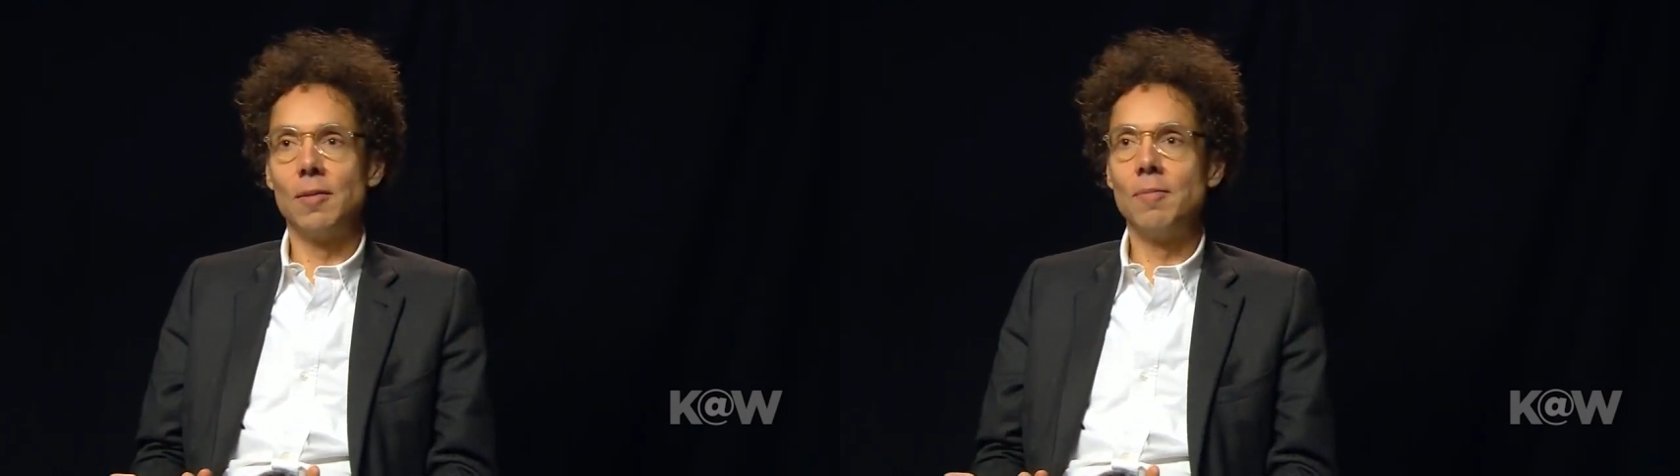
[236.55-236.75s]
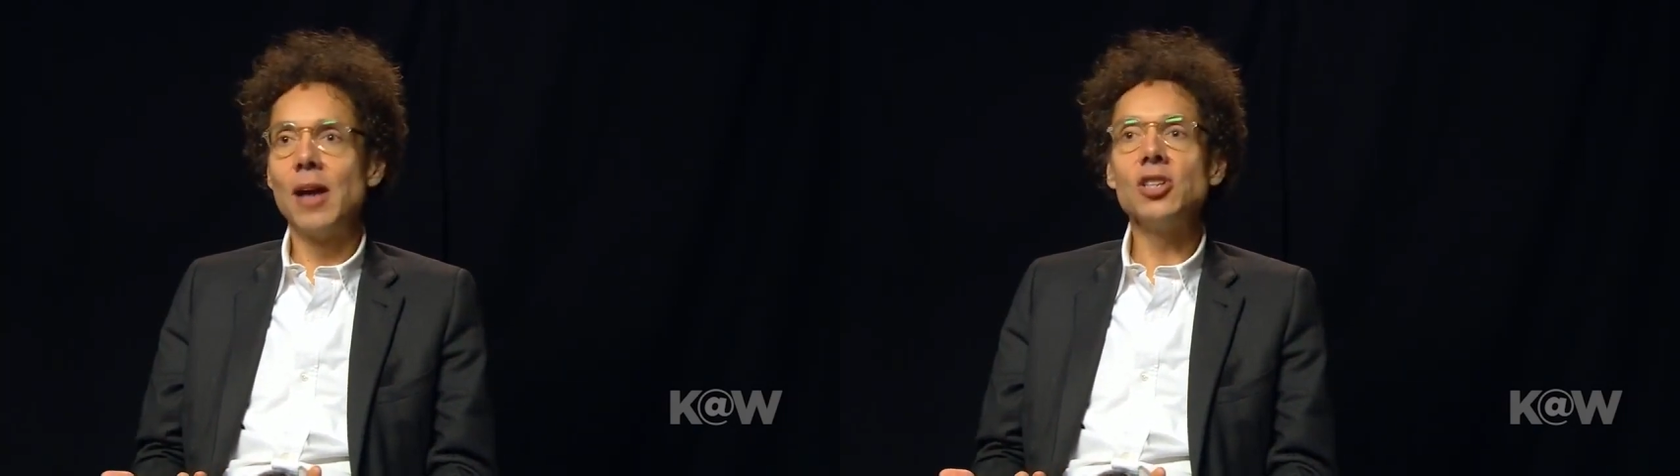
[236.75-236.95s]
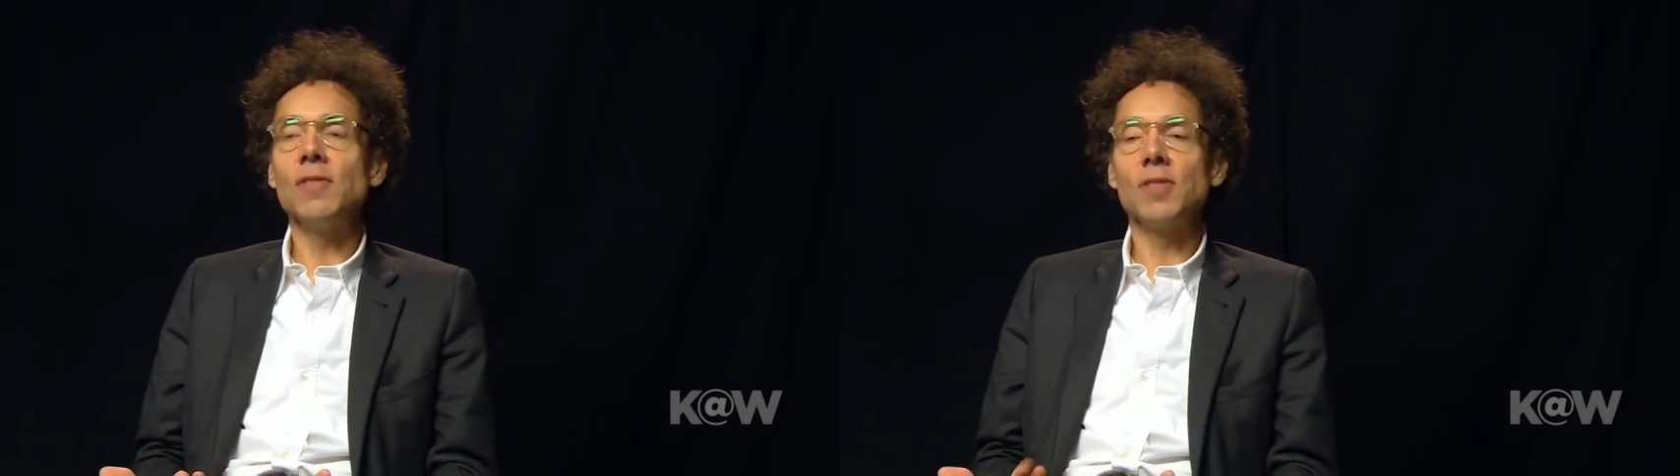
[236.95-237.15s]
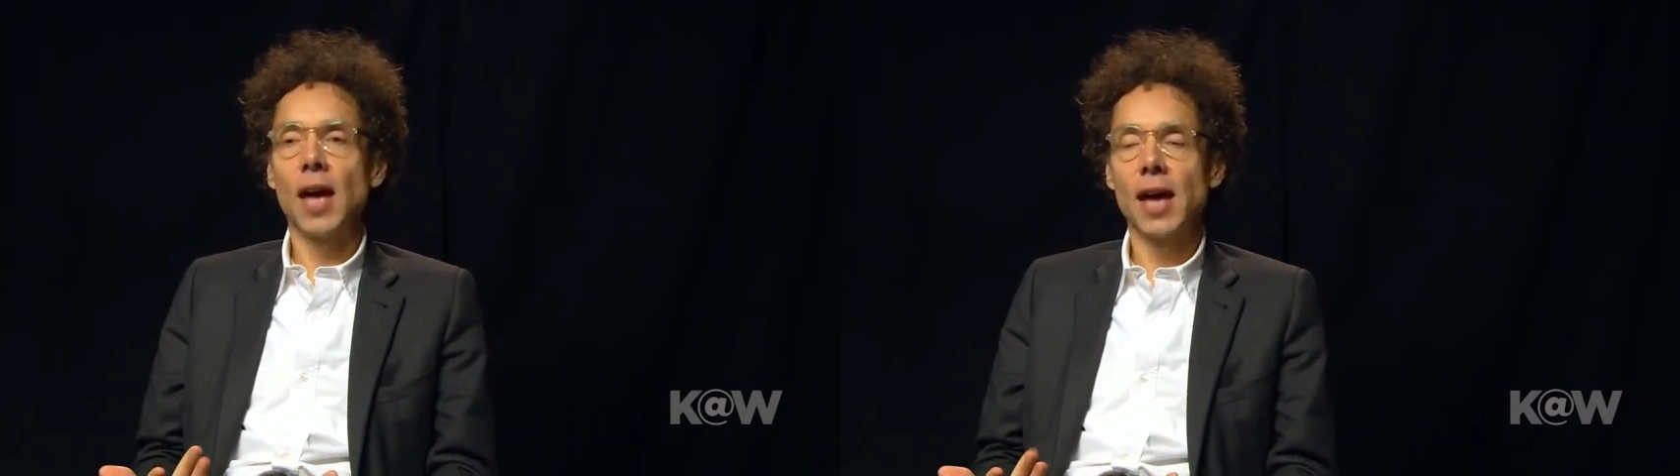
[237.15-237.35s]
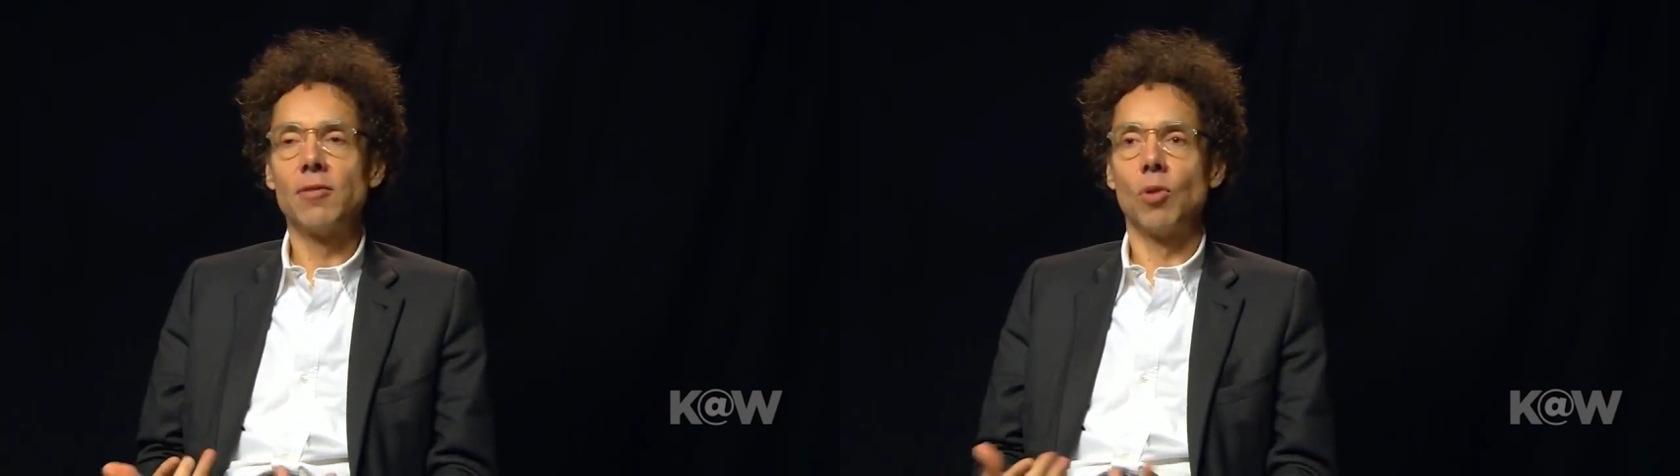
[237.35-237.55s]
if the
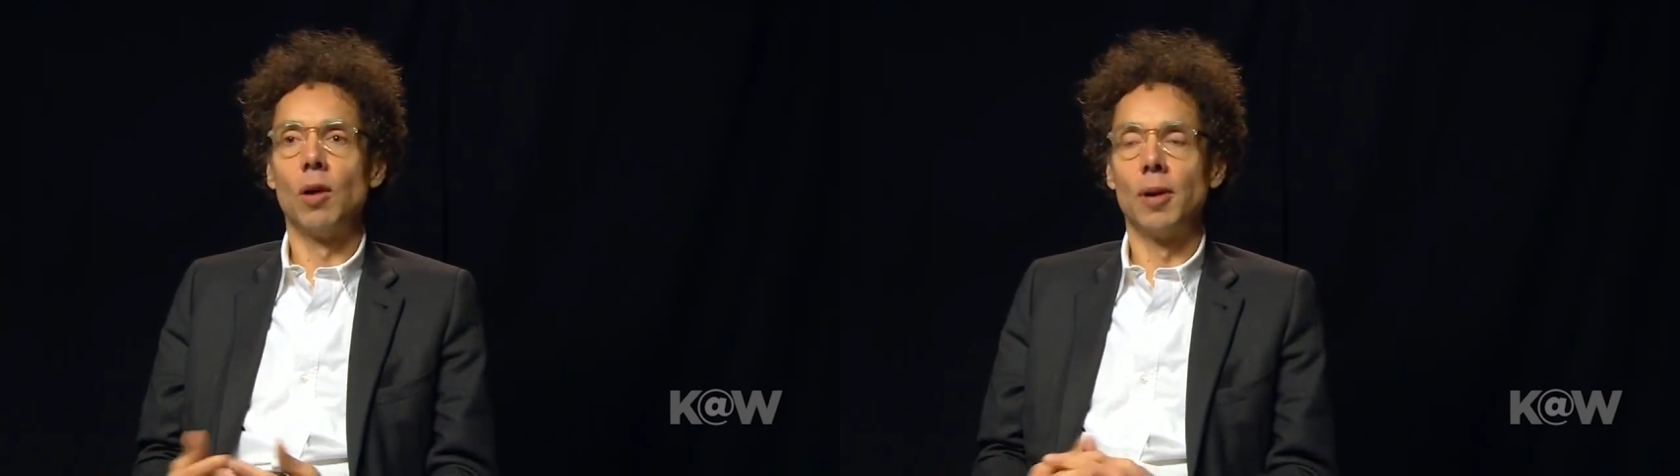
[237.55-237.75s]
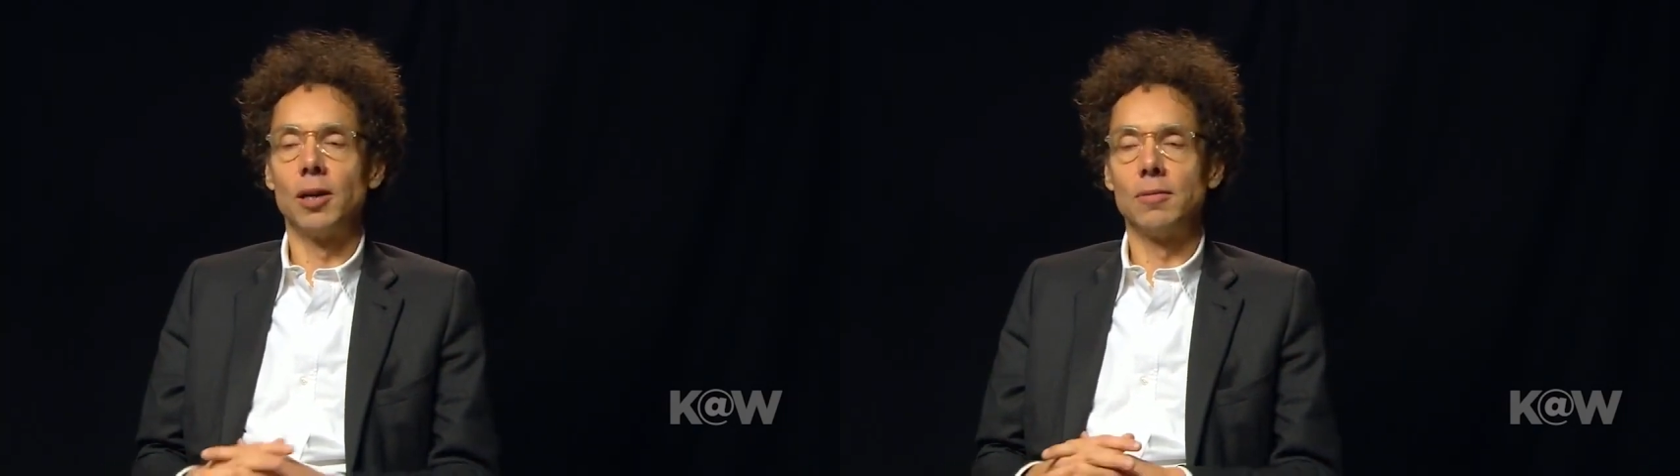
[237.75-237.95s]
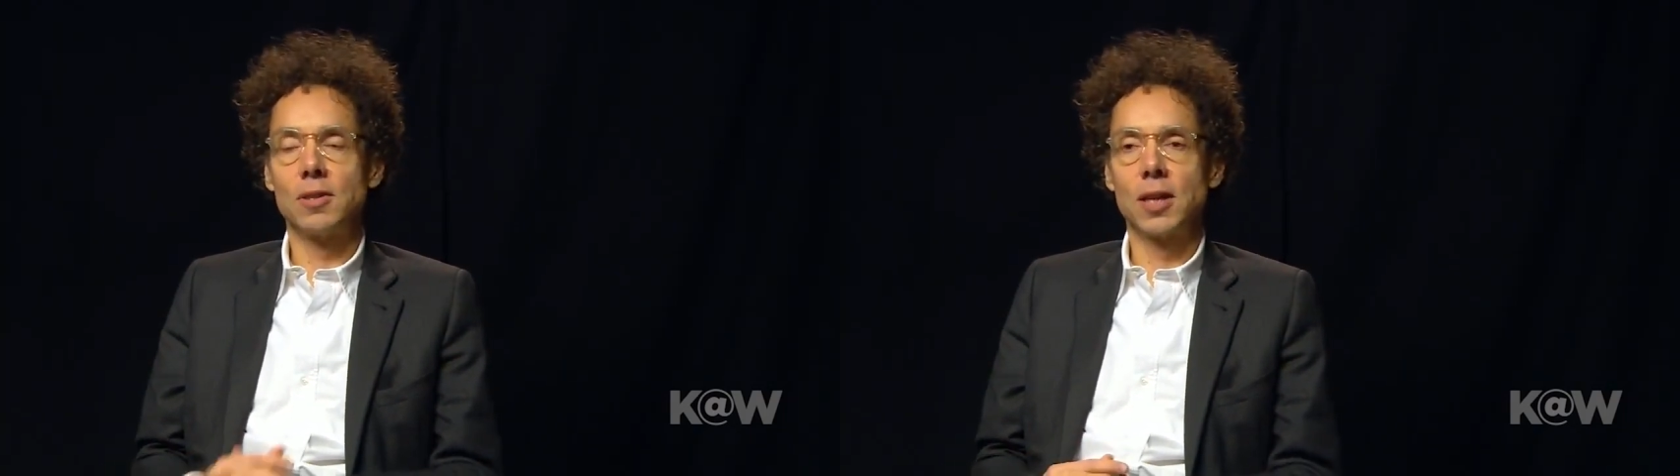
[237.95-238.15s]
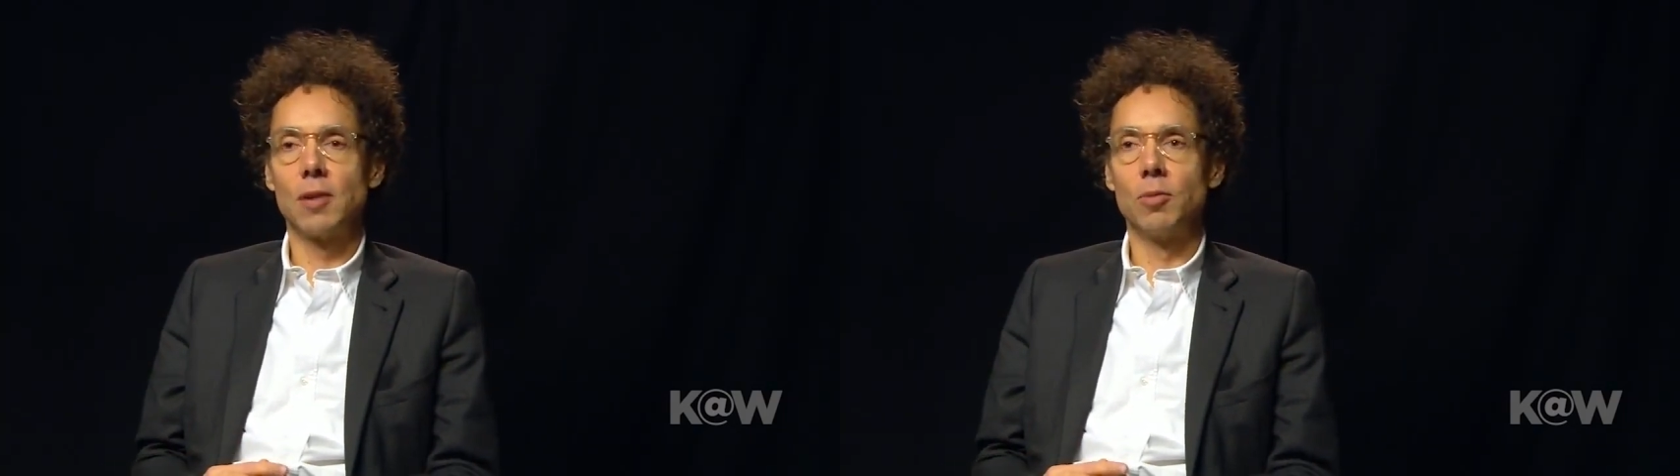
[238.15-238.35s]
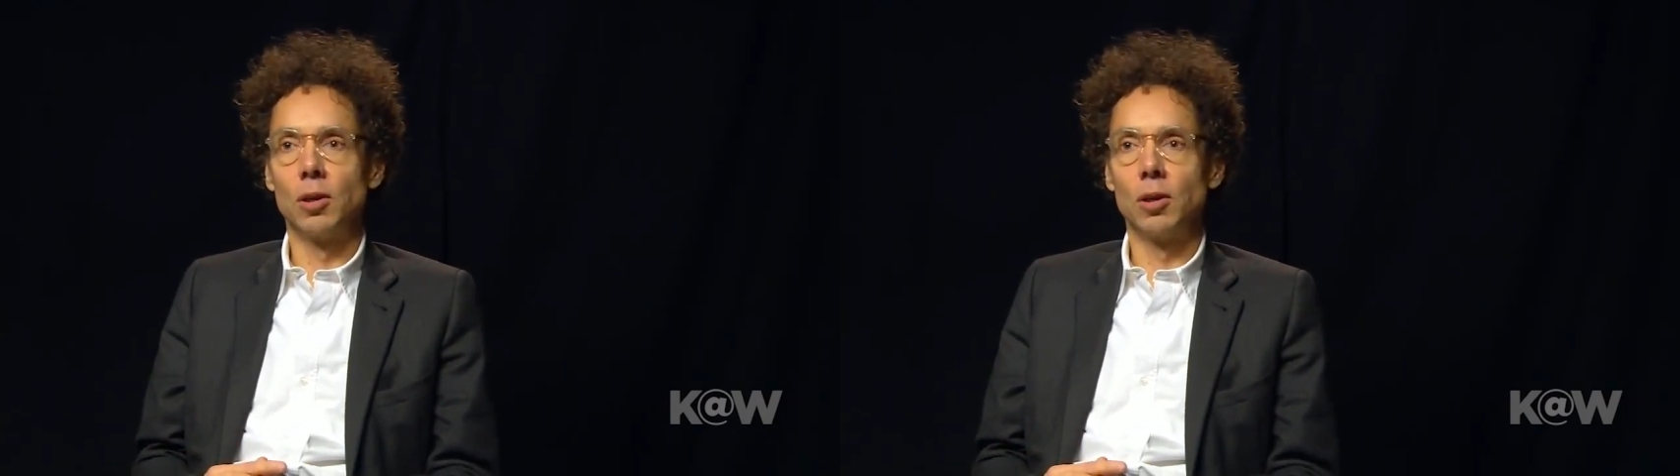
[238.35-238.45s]
head of Walmart said,